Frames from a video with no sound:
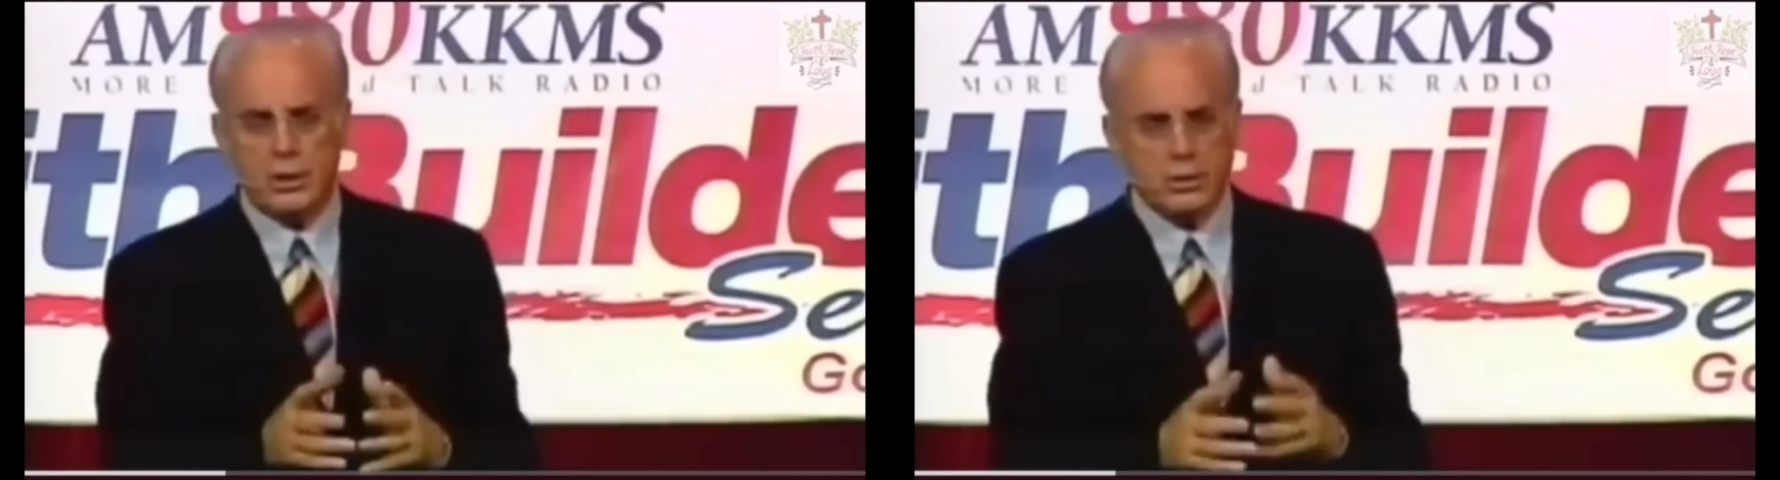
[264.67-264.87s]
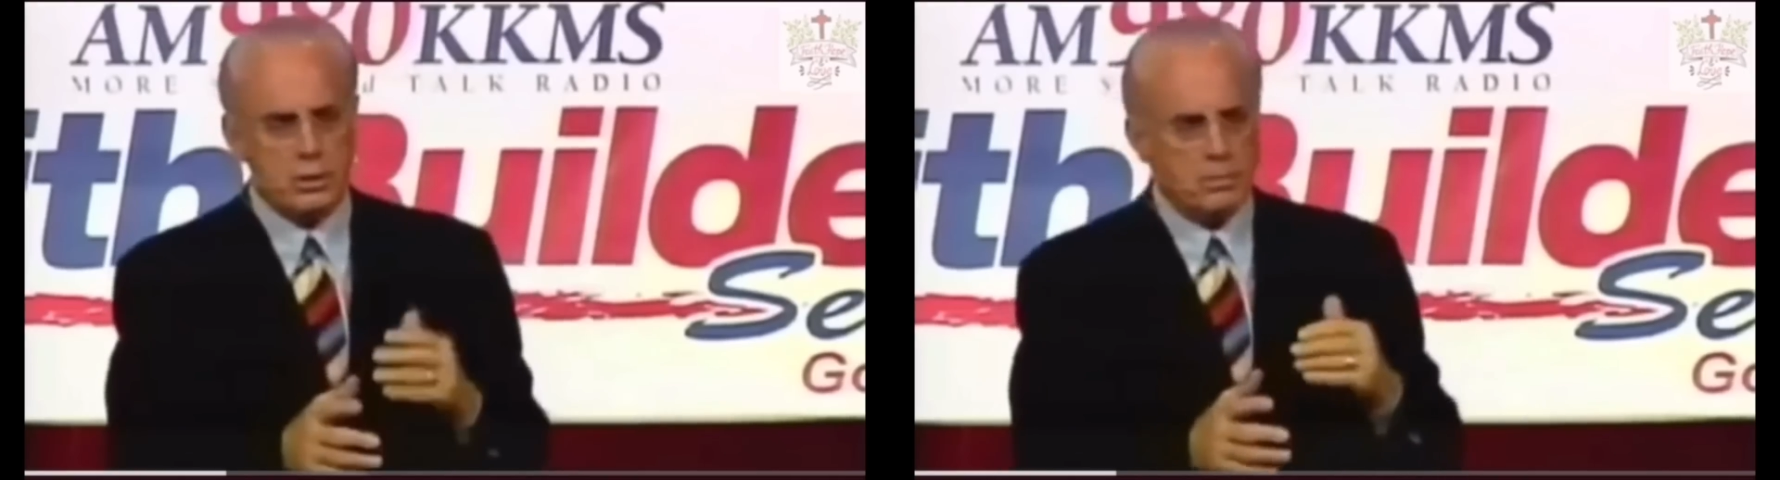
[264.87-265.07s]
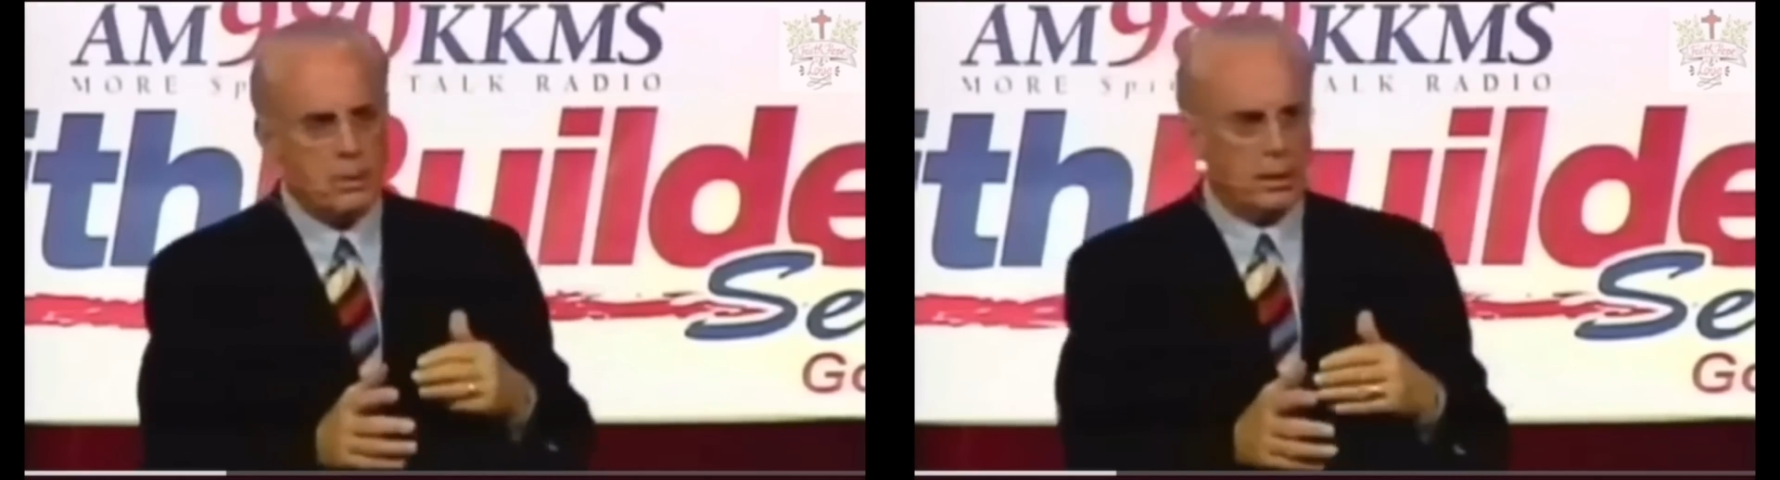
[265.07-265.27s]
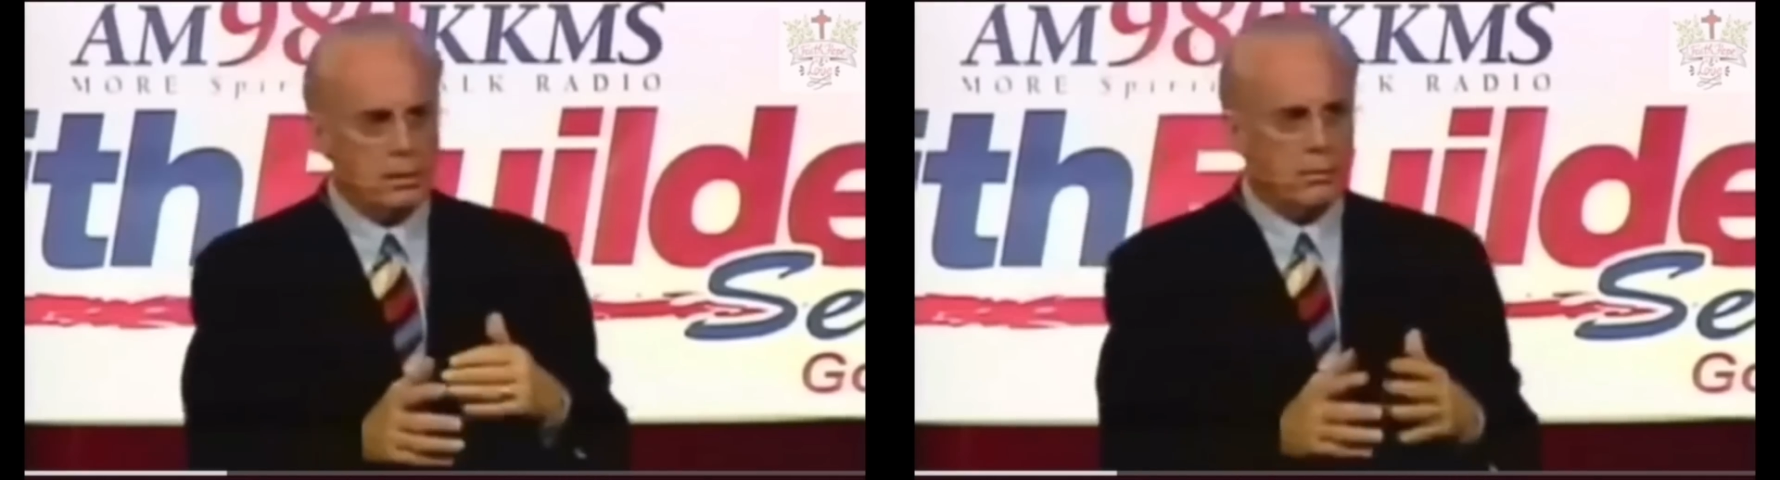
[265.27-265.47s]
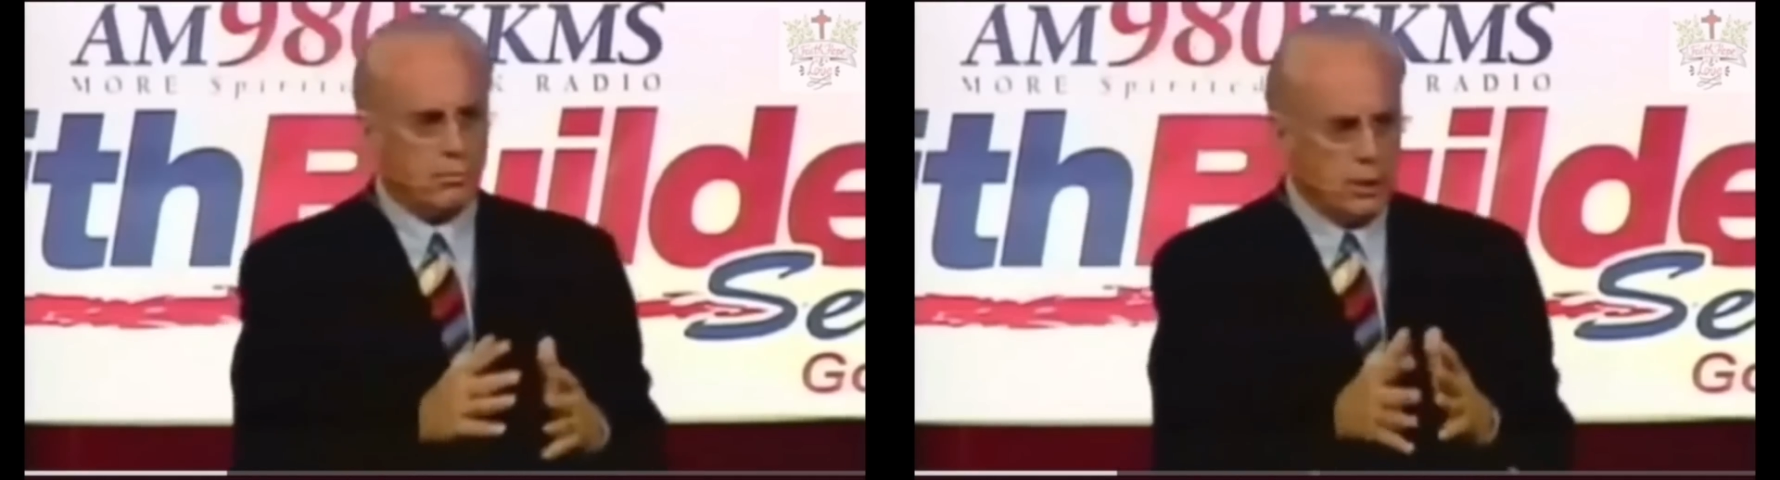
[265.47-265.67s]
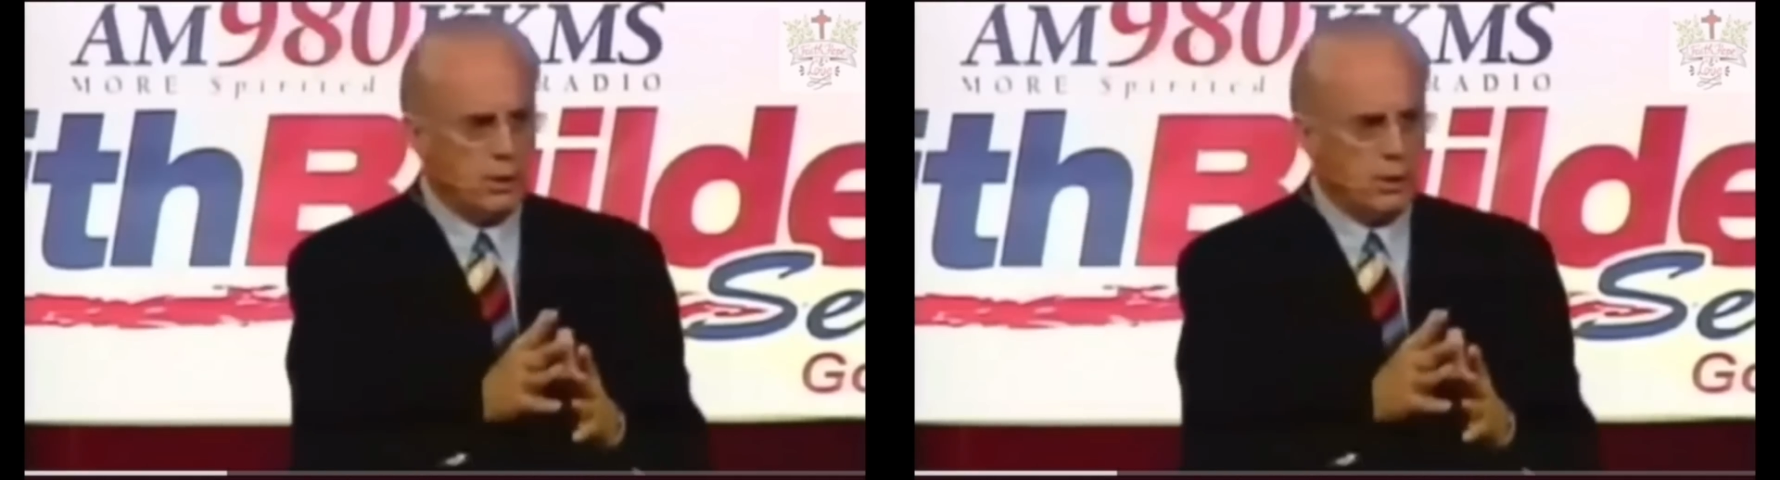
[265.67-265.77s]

it's about 3